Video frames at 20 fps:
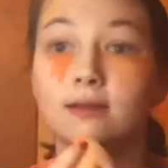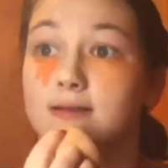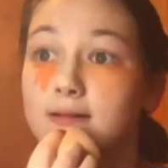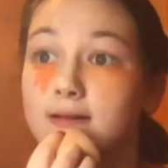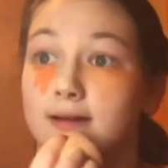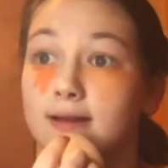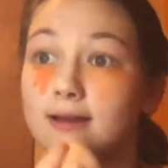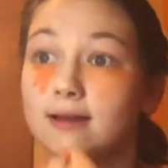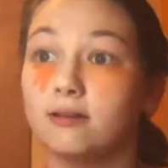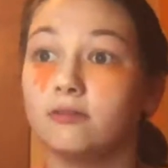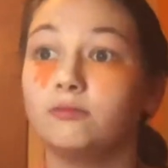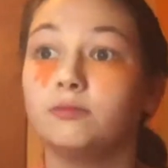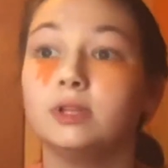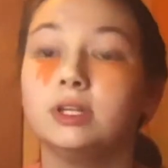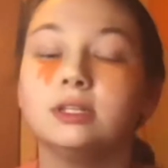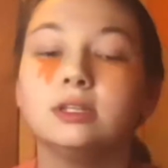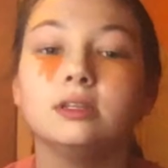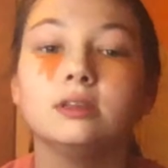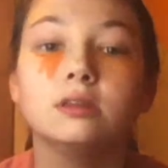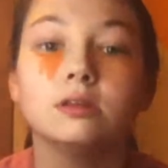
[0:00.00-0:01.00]
I have
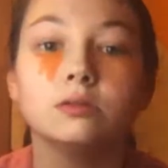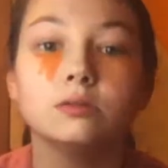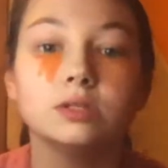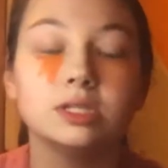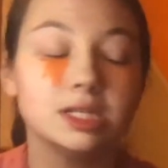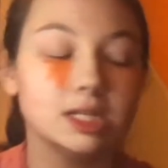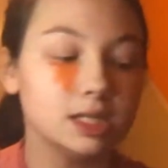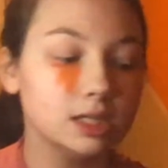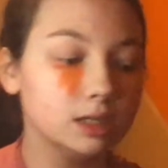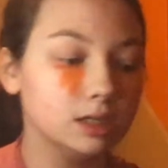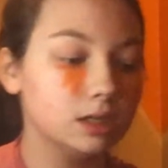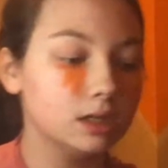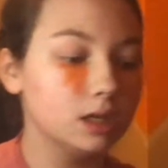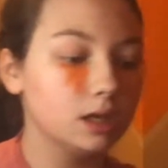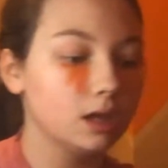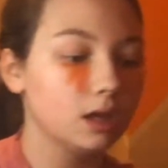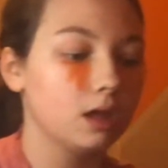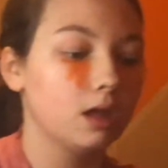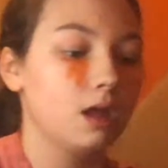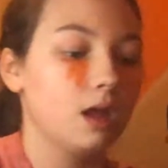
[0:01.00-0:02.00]
blended those in,
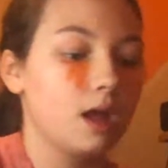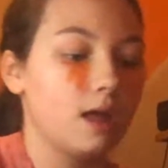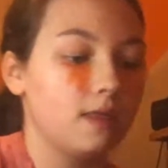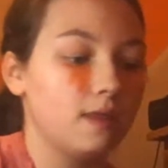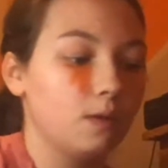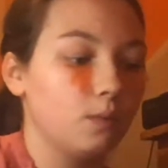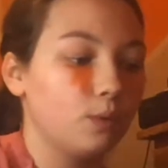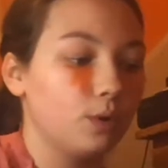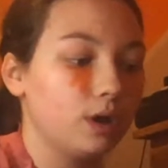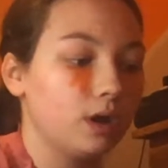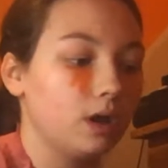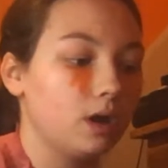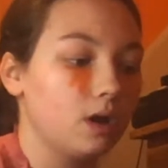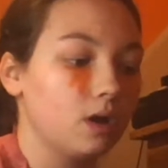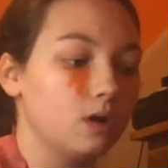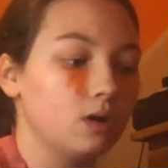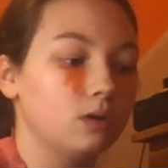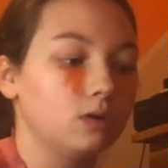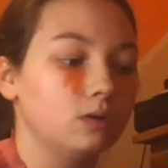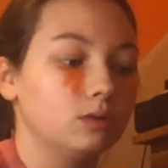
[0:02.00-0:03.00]
and then we're gonna
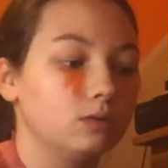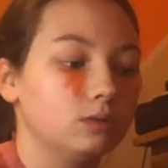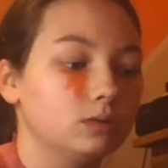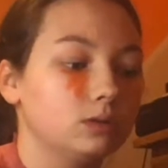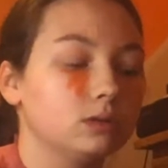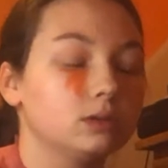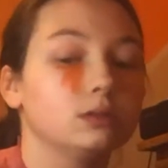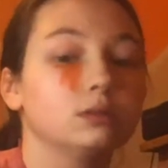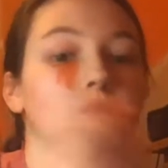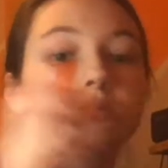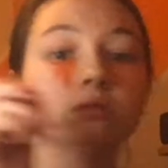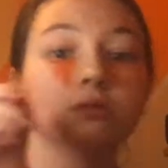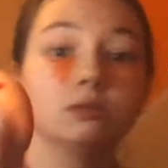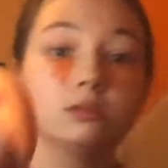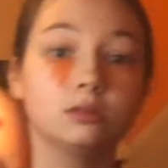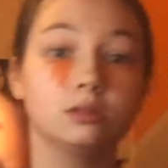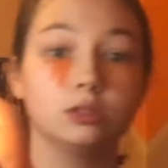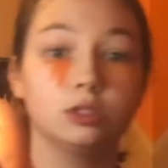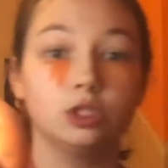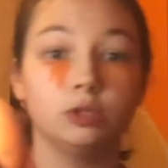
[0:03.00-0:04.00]
go
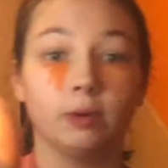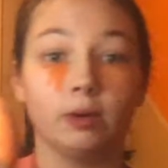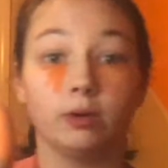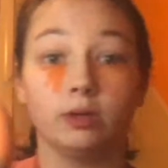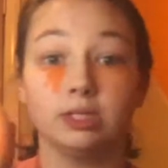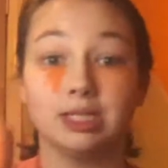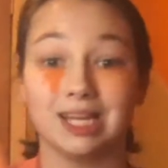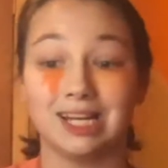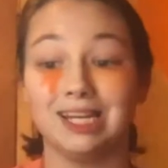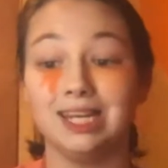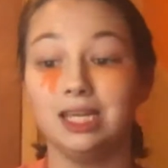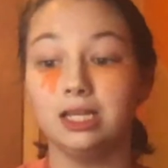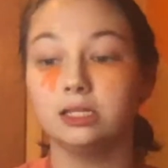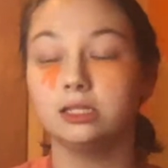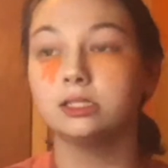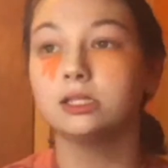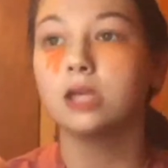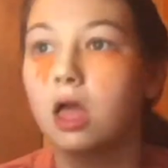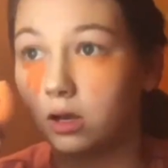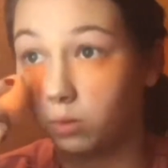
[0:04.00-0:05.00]
to my Real
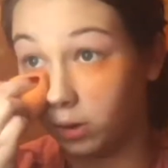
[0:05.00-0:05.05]
Techniques.